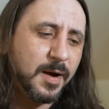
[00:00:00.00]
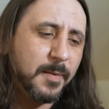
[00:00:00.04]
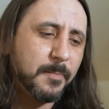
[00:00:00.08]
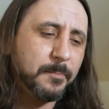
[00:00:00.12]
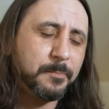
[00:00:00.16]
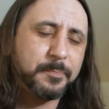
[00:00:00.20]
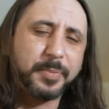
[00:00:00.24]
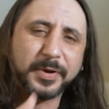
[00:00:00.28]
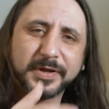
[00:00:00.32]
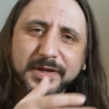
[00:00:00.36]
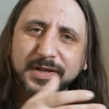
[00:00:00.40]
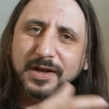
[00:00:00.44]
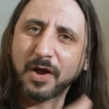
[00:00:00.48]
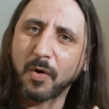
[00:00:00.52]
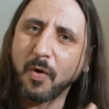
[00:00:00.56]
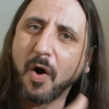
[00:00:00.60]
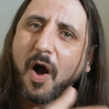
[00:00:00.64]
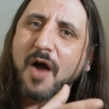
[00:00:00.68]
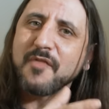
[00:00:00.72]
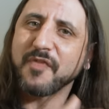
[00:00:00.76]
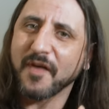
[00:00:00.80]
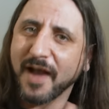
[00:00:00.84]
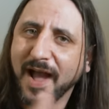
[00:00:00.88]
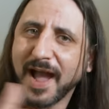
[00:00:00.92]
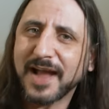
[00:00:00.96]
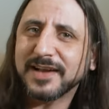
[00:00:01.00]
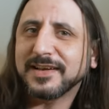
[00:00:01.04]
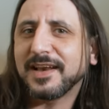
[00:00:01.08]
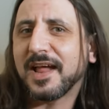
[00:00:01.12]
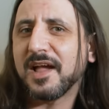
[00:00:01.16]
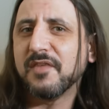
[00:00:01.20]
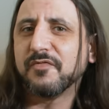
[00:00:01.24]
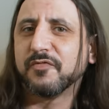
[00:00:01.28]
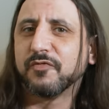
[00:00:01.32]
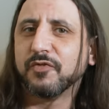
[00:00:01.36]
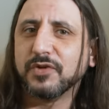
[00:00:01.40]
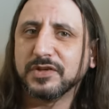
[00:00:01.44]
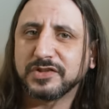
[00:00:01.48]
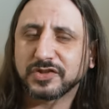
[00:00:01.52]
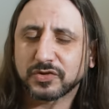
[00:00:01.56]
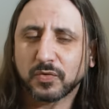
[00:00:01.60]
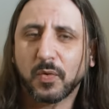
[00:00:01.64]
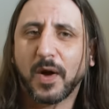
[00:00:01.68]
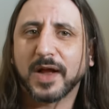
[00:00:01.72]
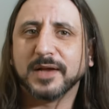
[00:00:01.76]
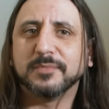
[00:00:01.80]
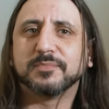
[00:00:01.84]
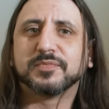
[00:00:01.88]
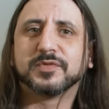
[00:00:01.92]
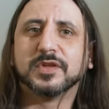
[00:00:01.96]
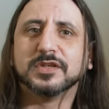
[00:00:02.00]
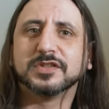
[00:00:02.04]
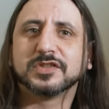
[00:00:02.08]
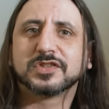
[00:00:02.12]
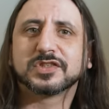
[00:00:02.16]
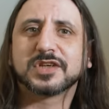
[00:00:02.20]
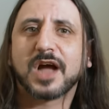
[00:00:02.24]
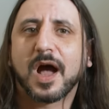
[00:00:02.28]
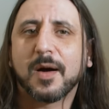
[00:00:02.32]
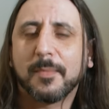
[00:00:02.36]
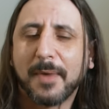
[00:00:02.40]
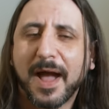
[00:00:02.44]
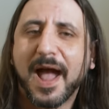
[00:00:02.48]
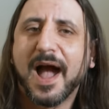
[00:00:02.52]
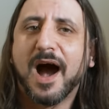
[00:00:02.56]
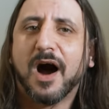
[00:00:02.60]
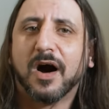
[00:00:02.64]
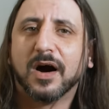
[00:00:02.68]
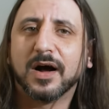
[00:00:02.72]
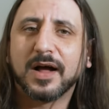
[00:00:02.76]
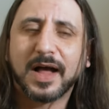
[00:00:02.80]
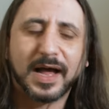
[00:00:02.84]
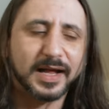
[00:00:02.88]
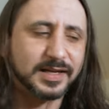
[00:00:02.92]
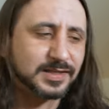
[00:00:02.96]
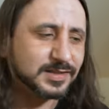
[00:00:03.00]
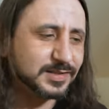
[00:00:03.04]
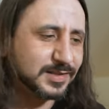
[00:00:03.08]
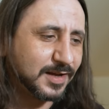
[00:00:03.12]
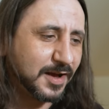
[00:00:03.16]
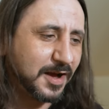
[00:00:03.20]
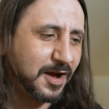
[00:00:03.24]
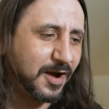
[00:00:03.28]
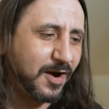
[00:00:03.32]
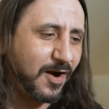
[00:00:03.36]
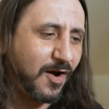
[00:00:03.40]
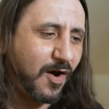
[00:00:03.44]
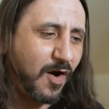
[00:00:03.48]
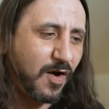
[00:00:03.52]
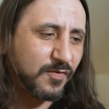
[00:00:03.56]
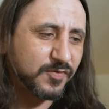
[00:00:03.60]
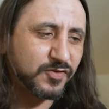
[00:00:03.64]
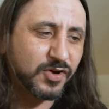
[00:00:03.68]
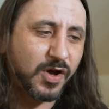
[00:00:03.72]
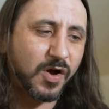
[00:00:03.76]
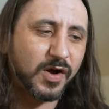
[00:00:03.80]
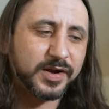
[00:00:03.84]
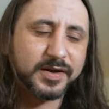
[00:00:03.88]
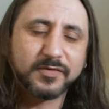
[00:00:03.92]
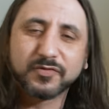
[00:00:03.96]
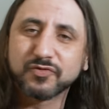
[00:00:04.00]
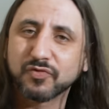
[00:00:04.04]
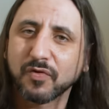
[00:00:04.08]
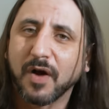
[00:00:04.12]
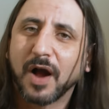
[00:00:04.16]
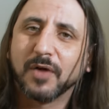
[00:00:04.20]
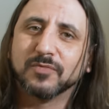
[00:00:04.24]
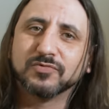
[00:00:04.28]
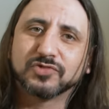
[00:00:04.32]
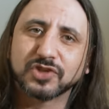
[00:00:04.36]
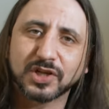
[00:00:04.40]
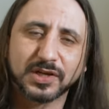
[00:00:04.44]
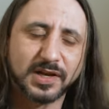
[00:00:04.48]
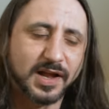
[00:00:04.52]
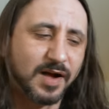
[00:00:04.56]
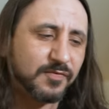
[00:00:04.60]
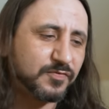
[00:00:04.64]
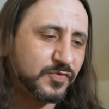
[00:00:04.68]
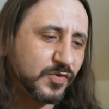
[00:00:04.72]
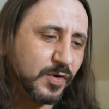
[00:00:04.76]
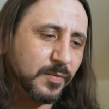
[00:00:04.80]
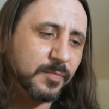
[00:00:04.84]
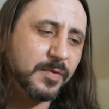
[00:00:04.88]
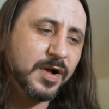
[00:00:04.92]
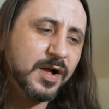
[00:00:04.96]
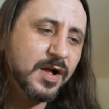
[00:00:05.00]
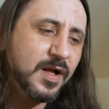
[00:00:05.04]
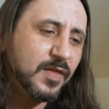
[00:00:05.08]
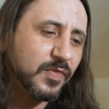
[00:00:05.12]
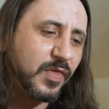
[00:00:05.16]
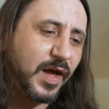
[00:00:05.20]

But, you know, I've had every Squape that's come out, and I've kind of grown to love them.